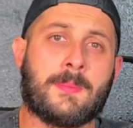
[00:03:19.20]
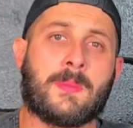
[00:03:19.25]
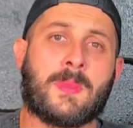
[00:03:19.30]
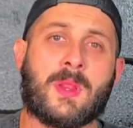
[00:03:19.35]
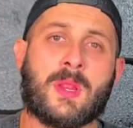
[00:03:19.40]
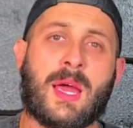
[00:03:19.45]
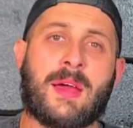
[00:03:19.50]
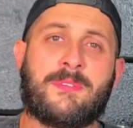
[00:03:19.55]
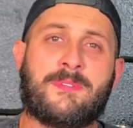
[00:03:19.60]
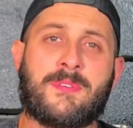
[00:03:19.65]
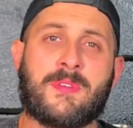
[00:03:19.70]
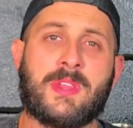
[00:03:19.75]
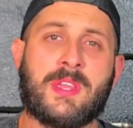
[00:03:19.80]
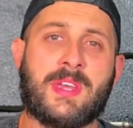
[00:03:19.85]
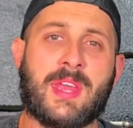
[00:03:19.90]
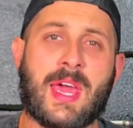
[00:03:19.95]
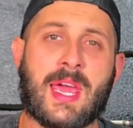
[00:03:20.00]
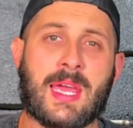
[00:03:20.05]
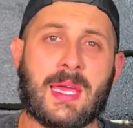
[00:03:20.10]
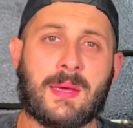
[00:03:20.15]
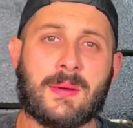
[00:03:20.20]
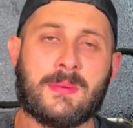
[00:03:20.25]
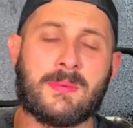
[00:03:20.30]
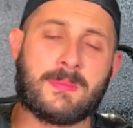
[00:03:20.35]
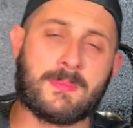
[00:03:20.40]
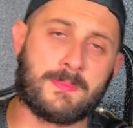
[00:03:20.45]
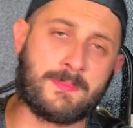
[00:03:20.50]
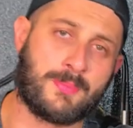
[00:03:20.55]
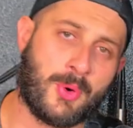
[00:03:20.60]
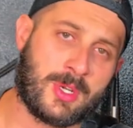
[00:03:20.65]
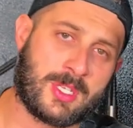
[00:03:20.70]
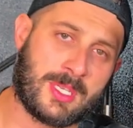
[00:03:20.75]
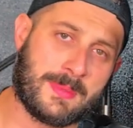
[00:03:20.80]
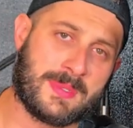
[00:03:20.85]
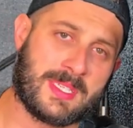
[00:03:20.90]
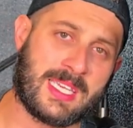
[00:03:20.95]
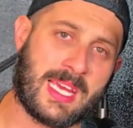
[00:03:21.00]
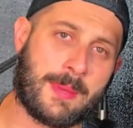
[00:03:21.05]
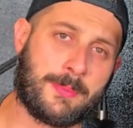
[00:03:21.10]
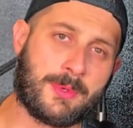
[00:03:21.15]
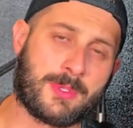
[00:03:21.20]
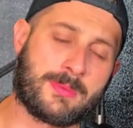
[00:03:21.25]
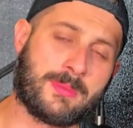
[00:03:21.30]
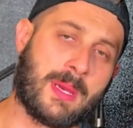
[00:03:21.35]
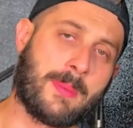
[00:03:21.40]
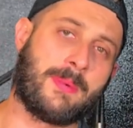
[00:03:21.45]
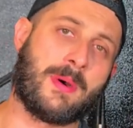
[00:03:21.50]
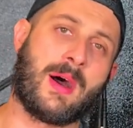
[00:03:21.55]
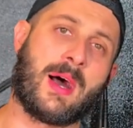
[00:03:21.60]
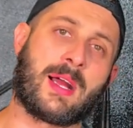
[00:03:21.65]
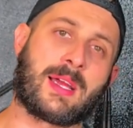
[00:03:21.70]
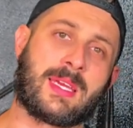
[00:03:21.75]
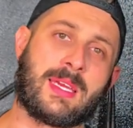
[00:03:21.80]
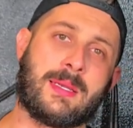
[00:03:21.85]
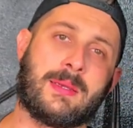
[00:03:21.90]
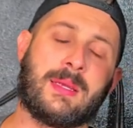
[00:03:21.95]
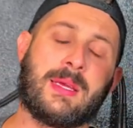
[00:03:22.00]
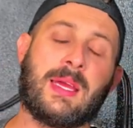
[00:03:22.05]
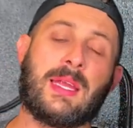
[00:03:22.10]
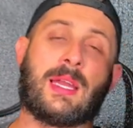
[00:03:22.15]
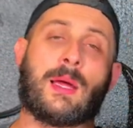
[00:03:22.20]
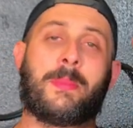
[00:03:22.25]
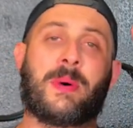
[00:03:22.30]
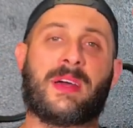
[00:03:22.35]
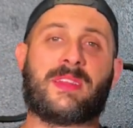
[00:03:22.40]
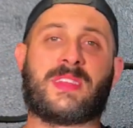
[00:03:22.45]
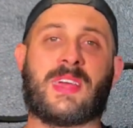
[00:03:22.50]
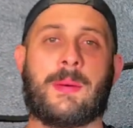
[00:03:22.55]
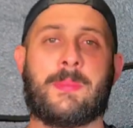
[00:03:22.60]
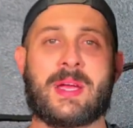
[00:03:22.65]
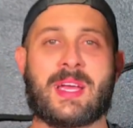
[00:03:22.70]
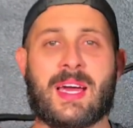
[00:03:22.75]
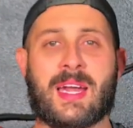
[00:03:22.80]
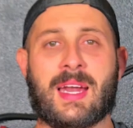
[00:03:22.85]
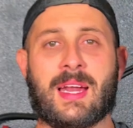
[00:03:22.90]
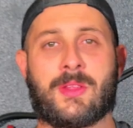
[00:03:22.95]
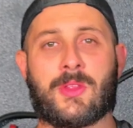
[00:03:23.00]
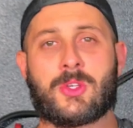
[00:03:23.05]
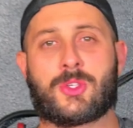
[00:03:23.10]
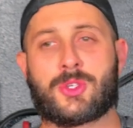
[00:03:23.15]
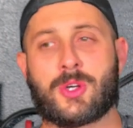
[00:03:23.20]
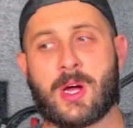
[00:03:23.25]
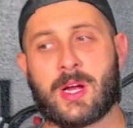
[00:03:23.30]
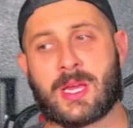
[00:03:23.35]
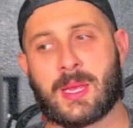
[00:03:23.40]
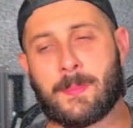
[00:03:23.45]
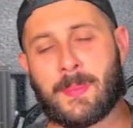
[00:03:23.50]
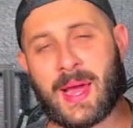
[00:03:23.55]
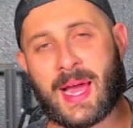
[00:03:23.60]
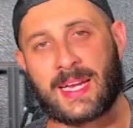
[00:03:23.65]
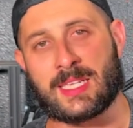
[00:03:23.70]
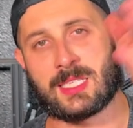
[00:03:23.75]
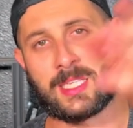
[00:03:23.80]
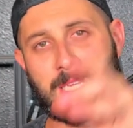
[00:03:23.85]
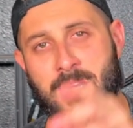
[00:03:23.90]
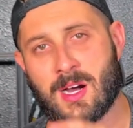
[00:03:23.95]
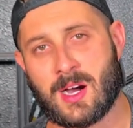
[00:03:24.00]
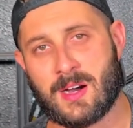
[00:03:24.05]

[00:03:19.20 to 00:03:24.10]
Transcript: left for the day, put some samples in my pocket. Now, by the time I got out of the truck and back to the